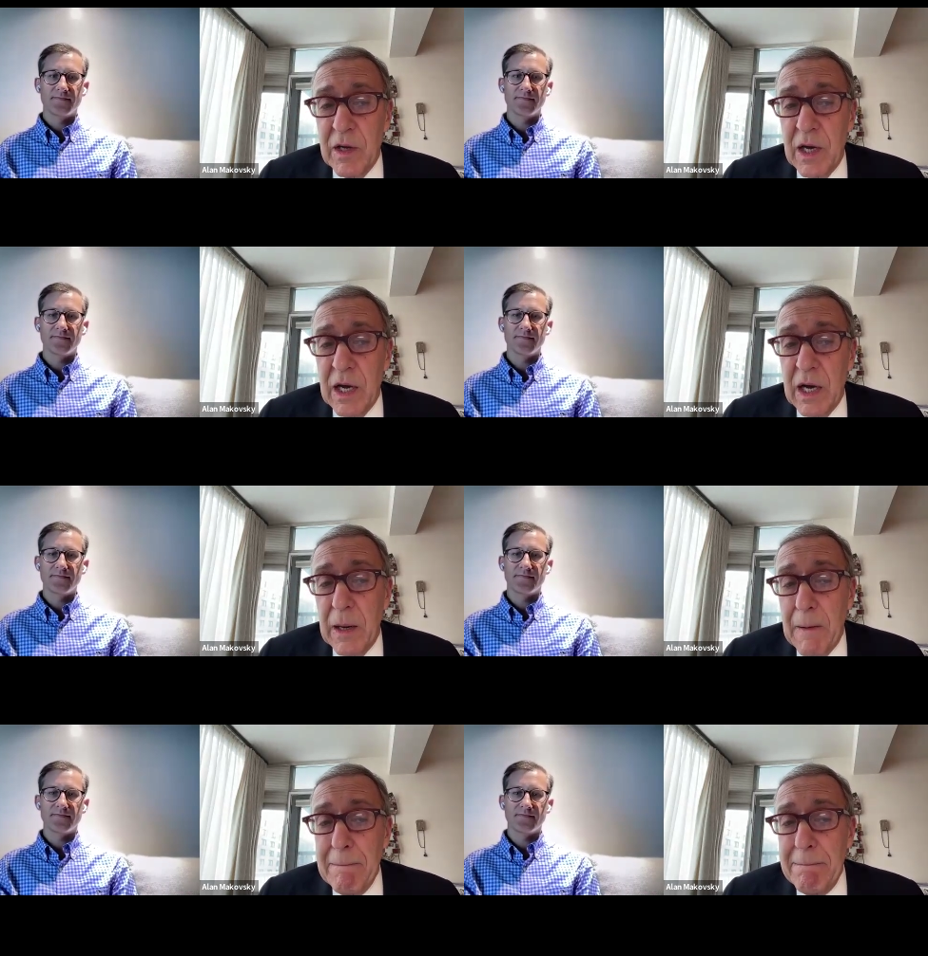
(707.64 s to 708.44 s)

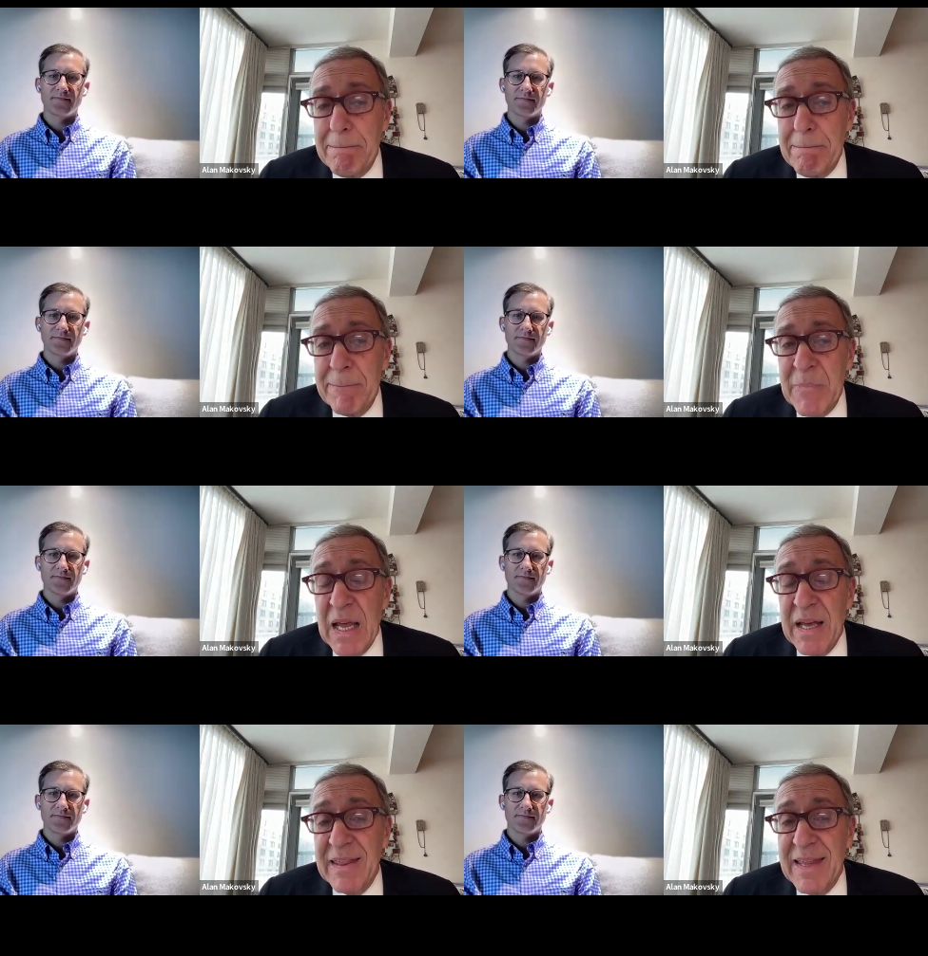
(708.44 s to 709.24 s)
Speaker 1: um,
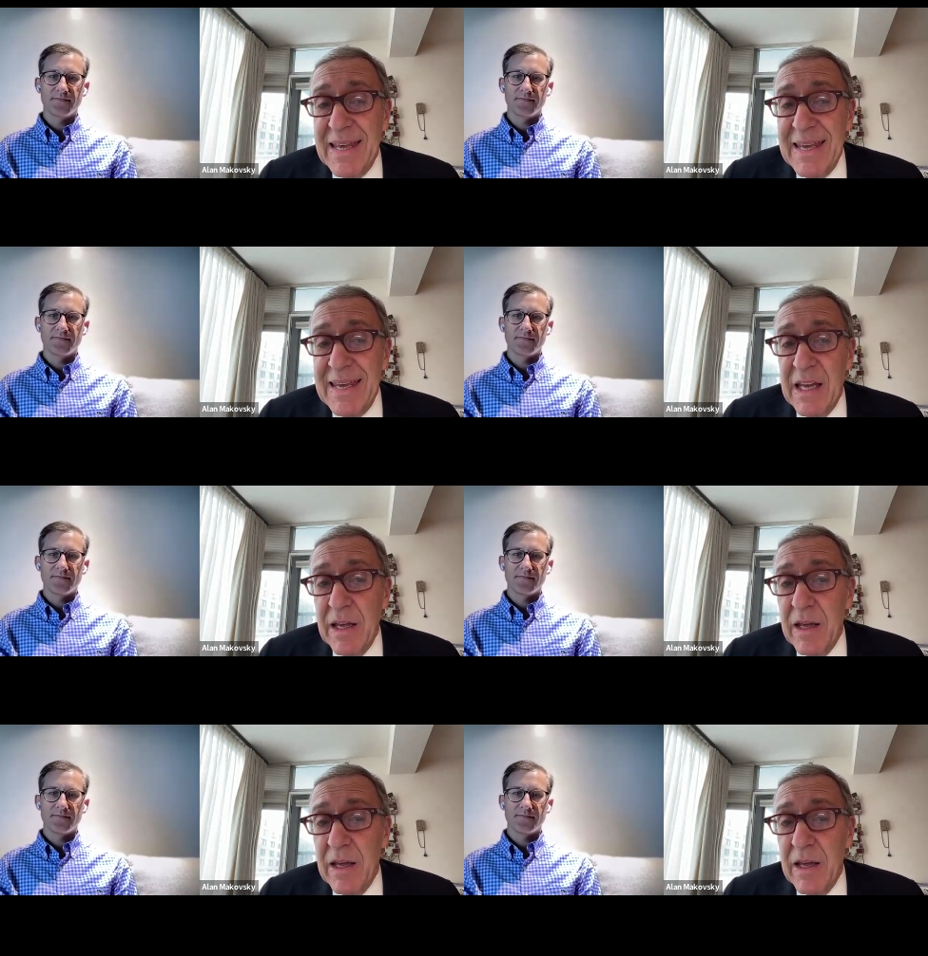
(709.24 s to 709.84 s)
the